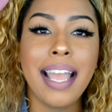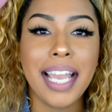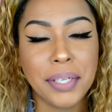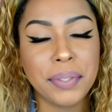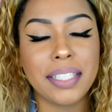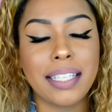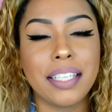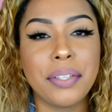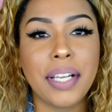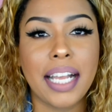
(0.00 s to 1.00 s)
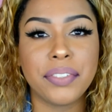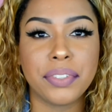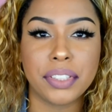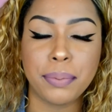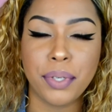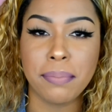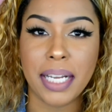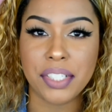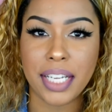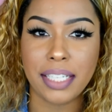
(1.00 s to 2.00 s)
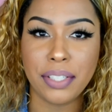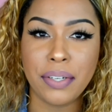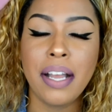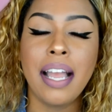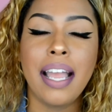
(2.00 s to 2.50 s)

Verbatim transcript: And I want to thank you guys for supporting my channel.